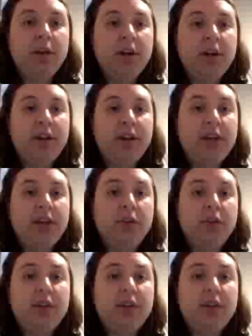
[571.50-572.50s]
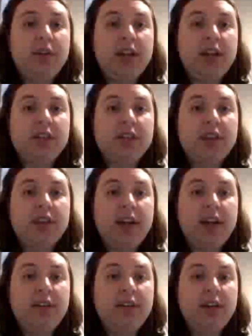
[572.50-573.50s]
In an early scene, a sign
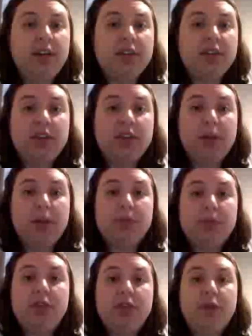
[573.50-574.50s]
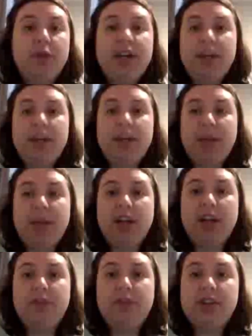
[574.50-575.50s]
is glimpsed for an inn named The
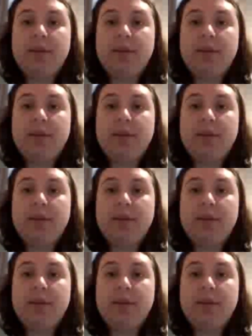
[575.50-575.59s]
Elephant.